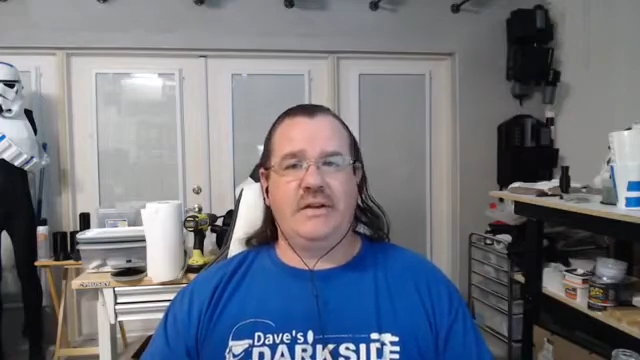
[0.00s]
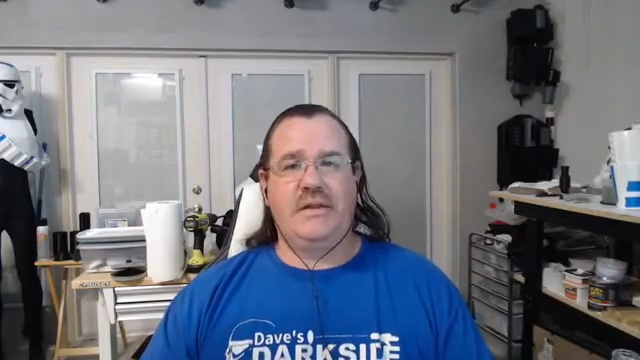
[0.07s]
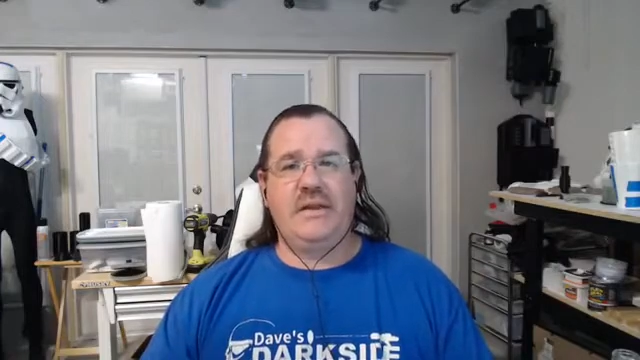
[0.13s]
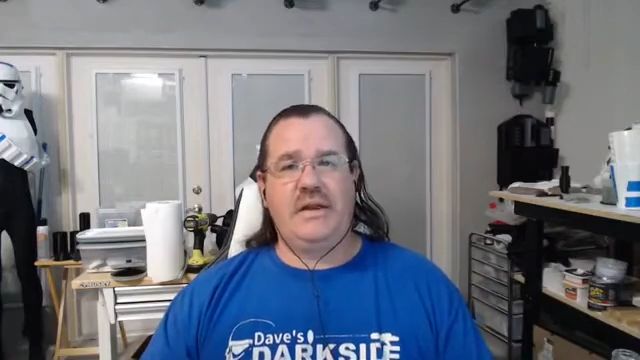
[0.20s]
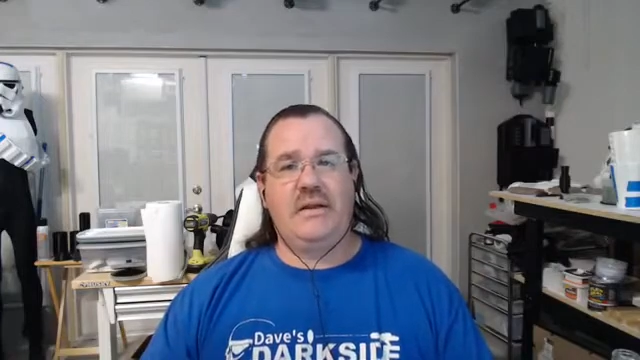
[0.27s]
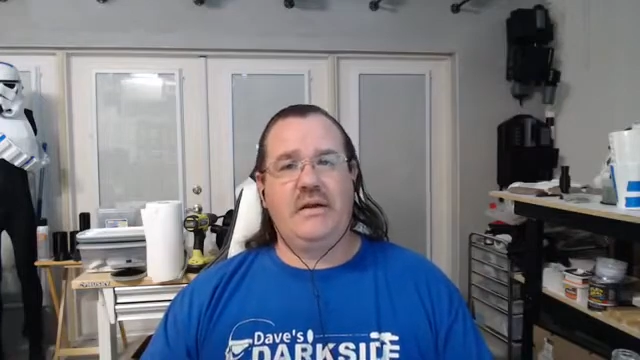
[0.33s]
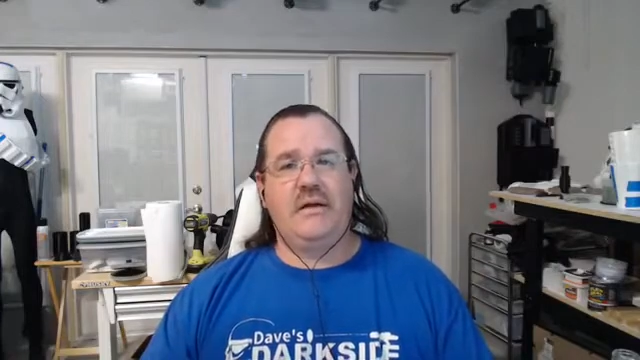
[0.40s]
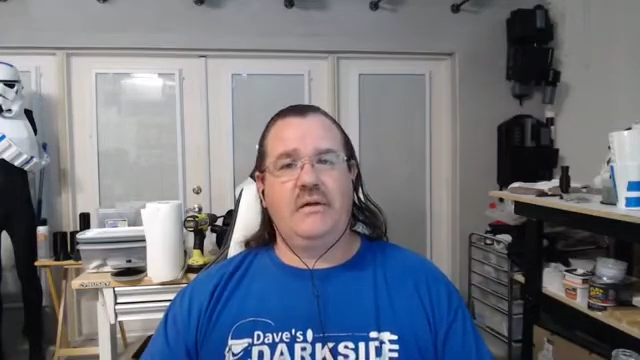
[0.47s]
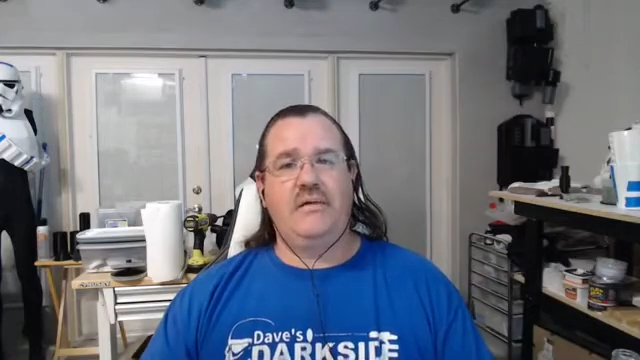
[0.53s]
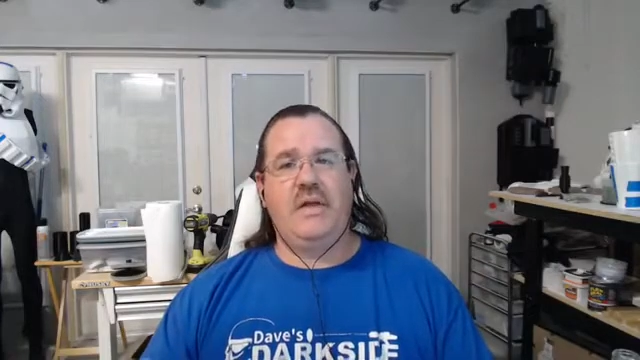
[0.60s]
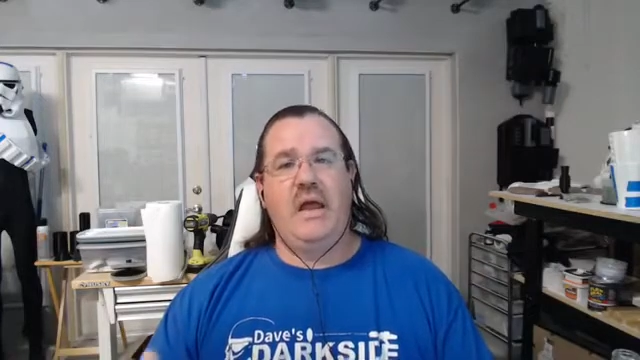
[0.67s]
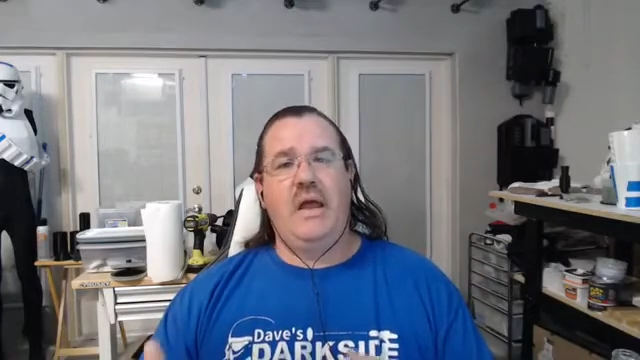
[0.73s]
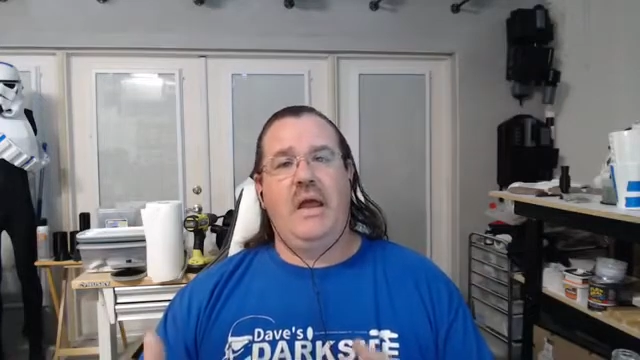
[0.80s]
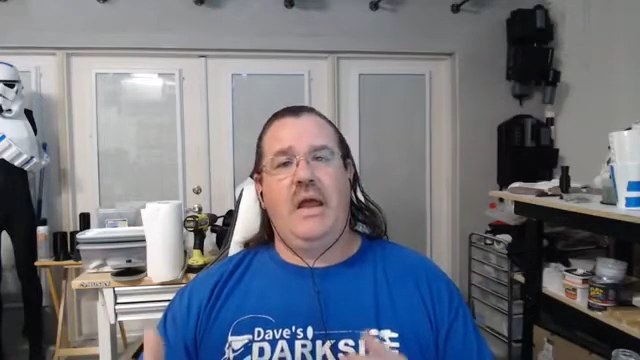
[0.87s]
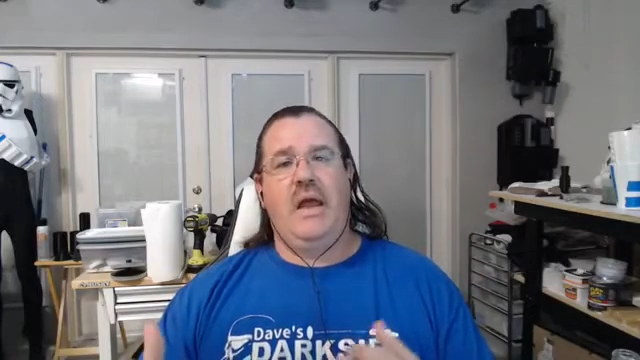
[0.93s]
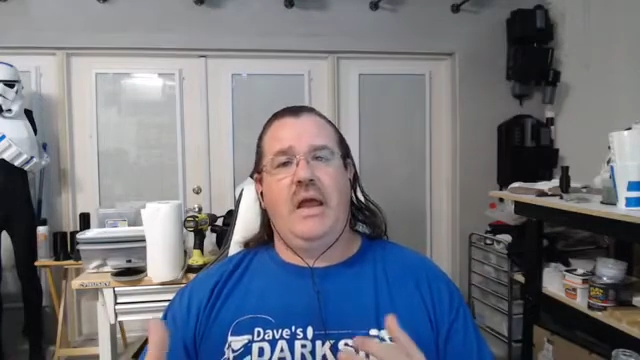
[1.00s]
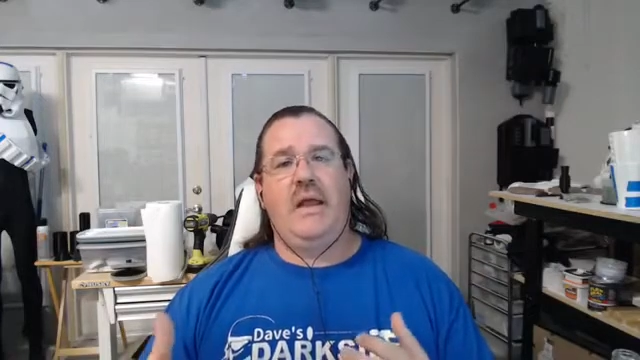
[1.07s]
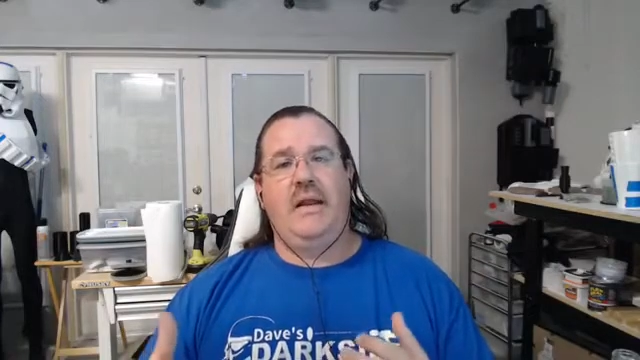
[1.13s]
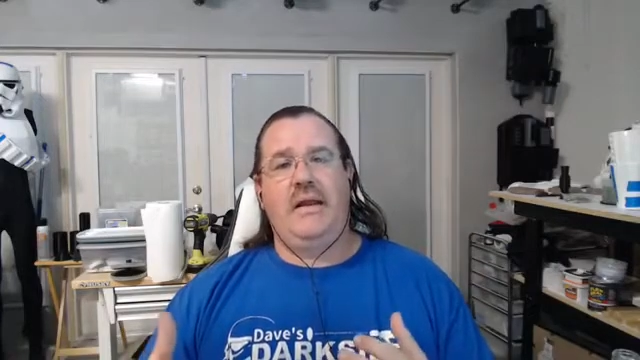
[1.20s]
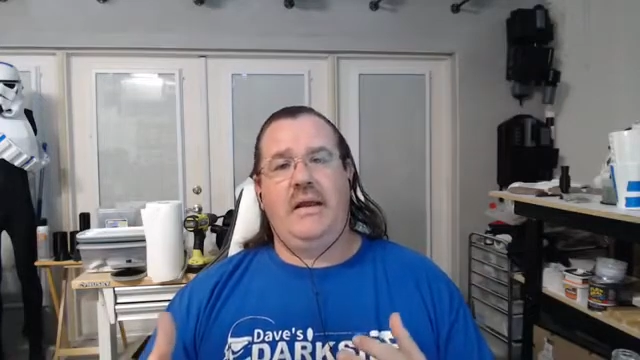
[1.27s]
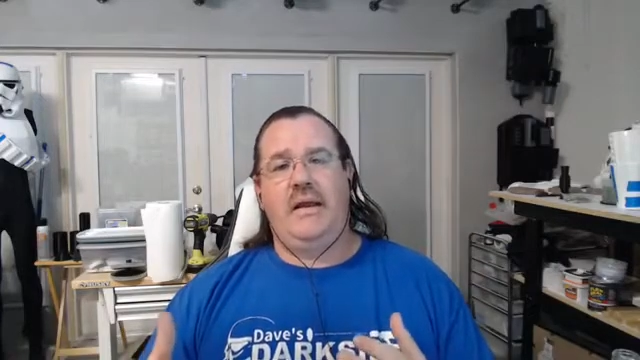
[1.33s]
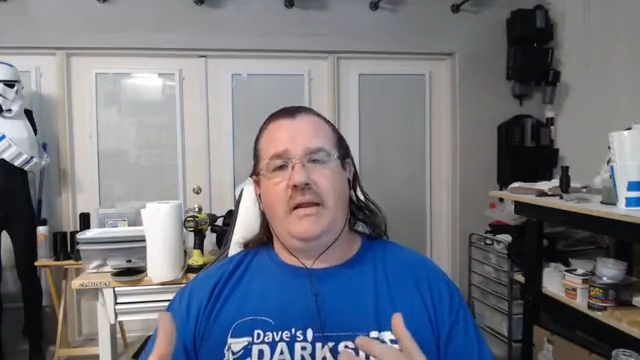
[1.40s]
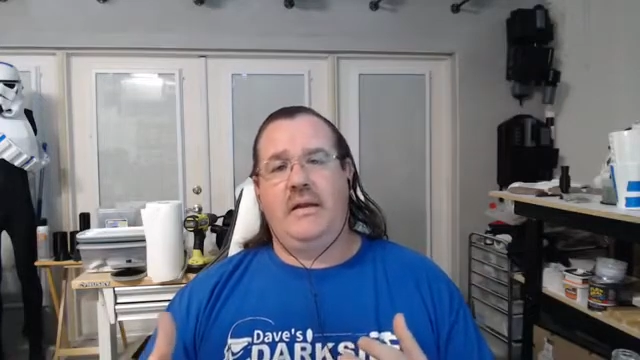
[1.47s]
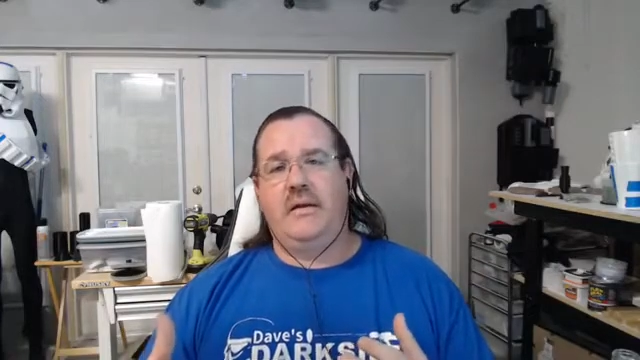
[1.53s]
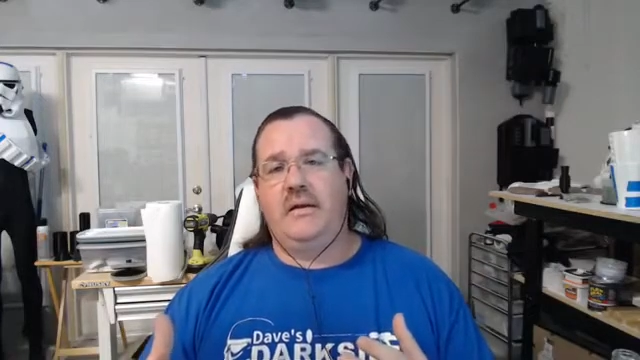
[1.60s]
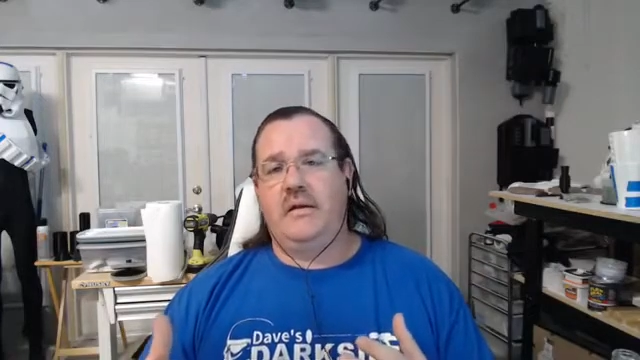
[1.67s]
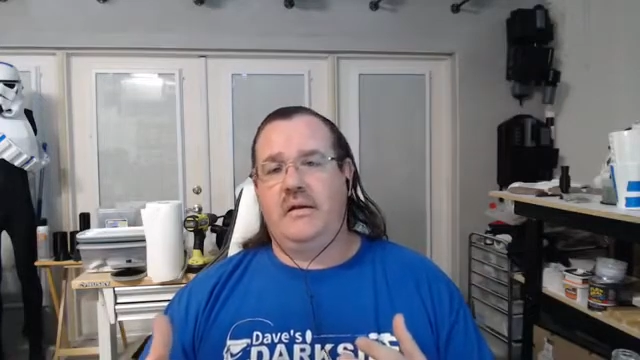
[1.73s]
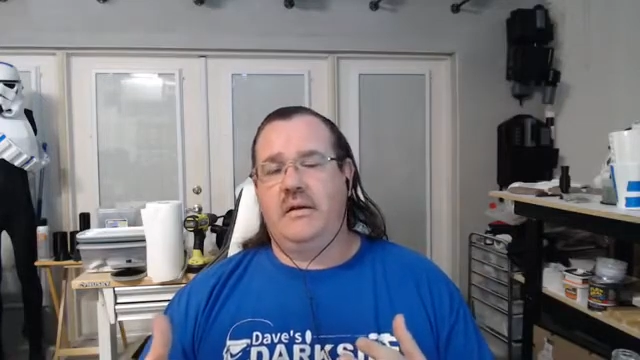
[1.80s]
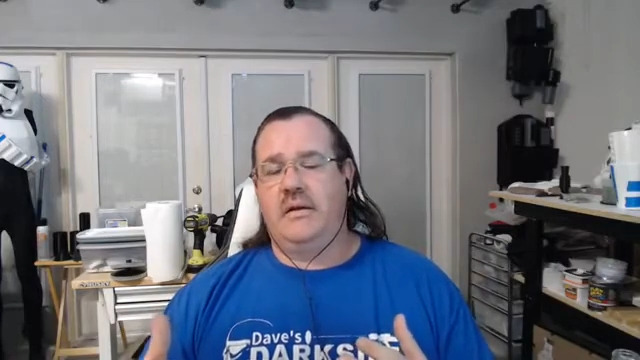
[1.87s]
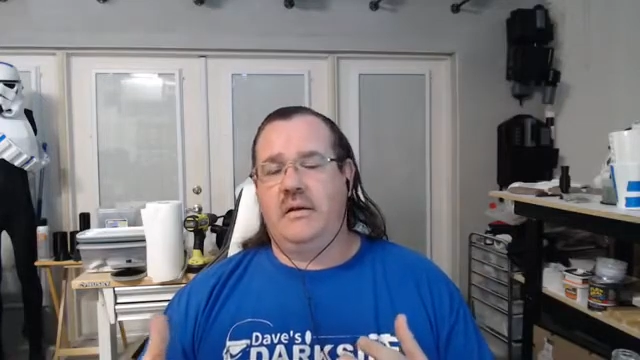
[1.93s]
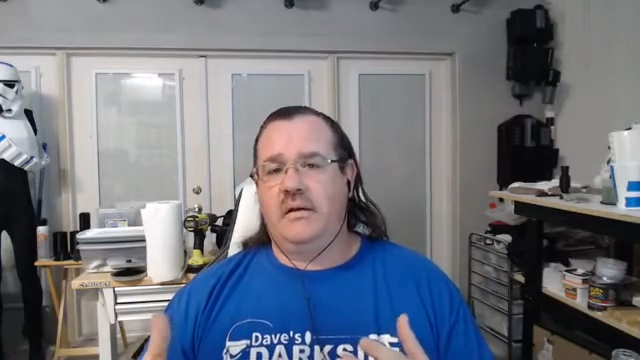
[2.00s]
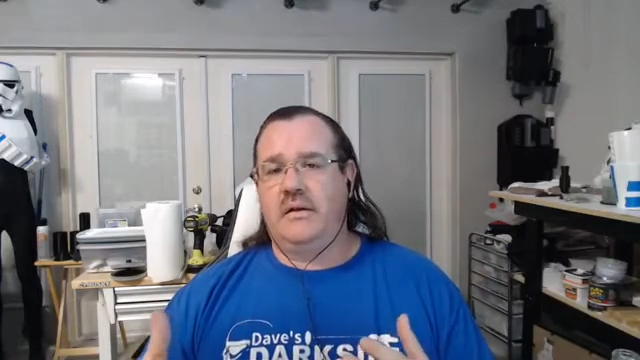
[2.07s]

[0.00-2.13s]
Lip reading: think of, and then